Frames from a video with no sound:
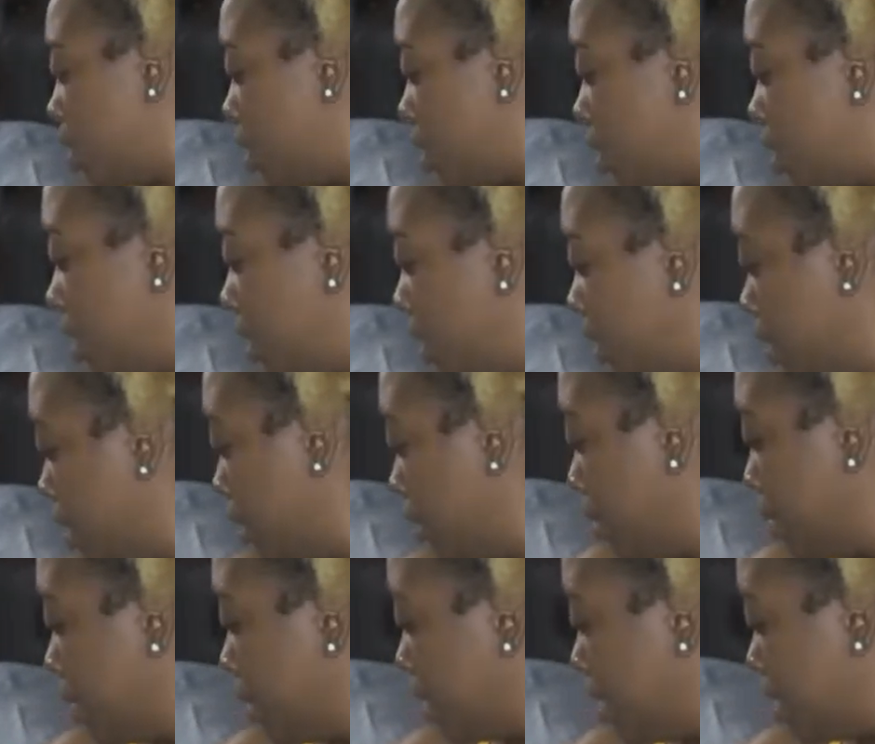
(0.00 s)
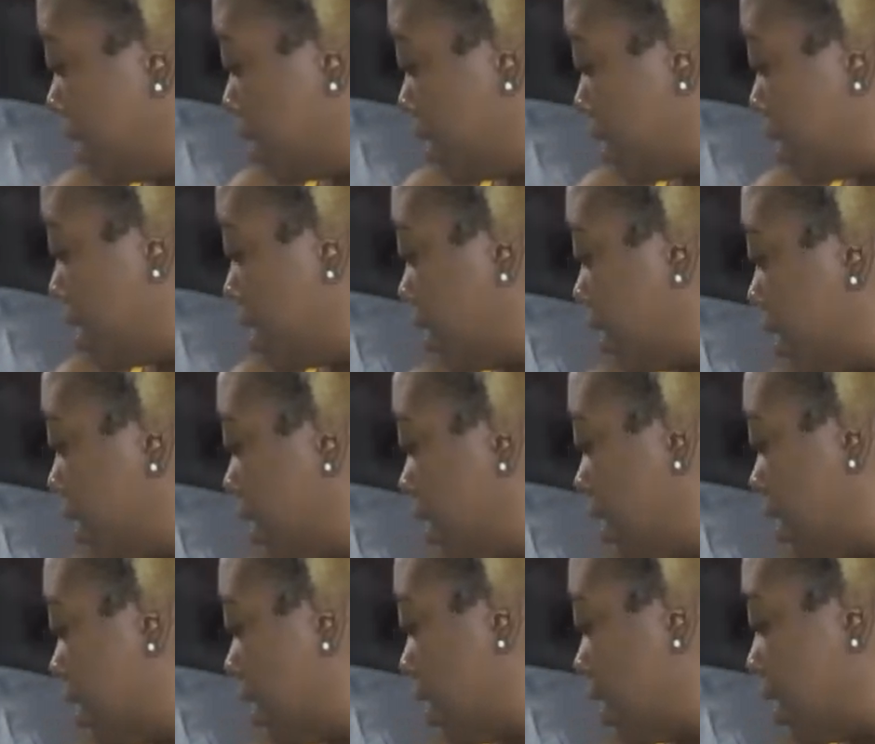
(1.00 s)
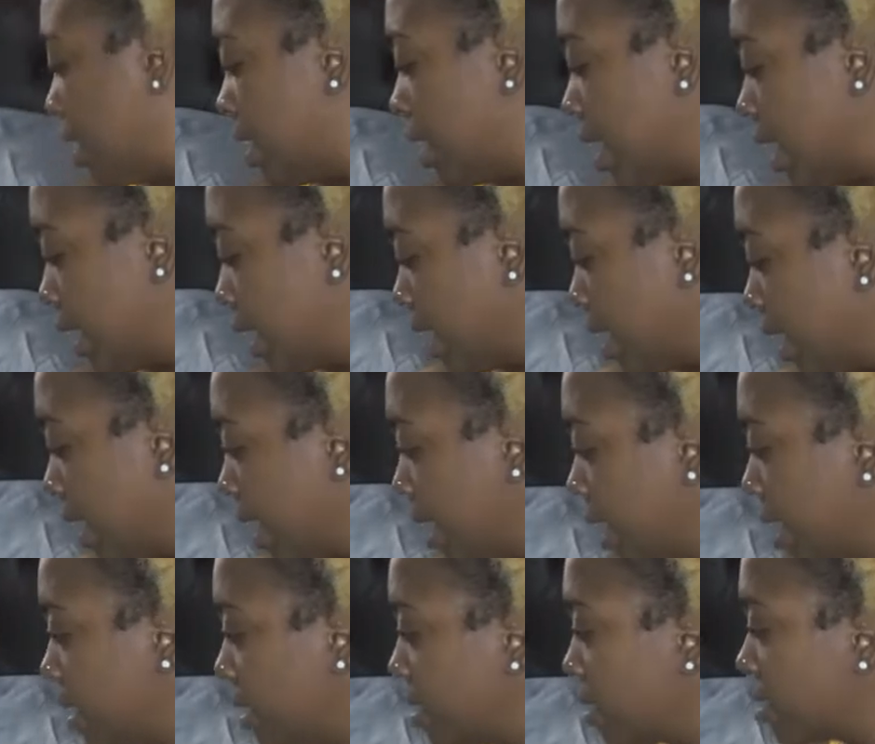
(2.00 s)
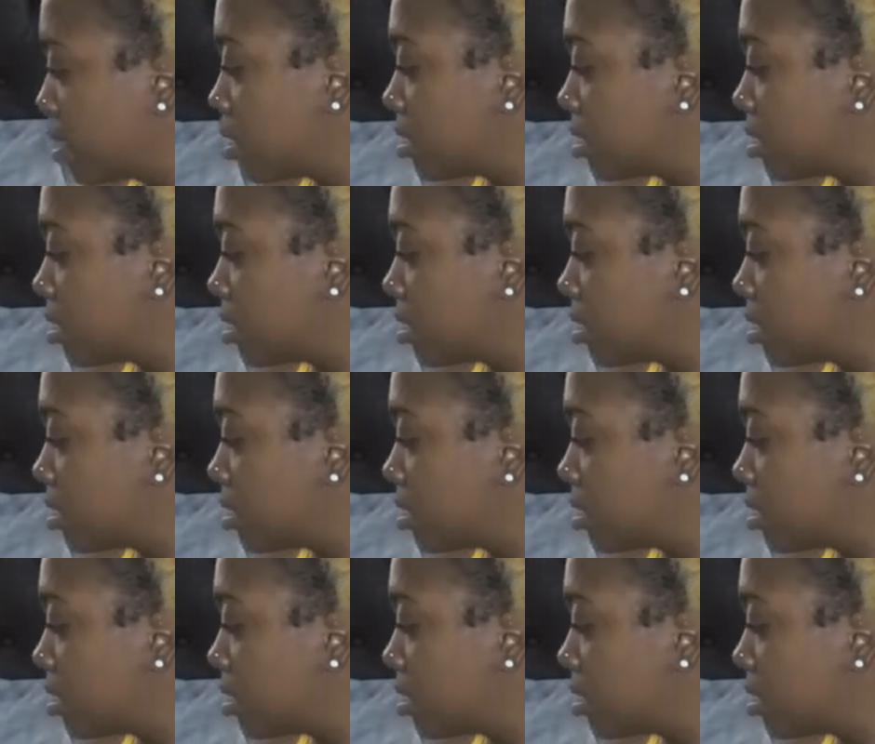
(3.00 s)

Um, and then I got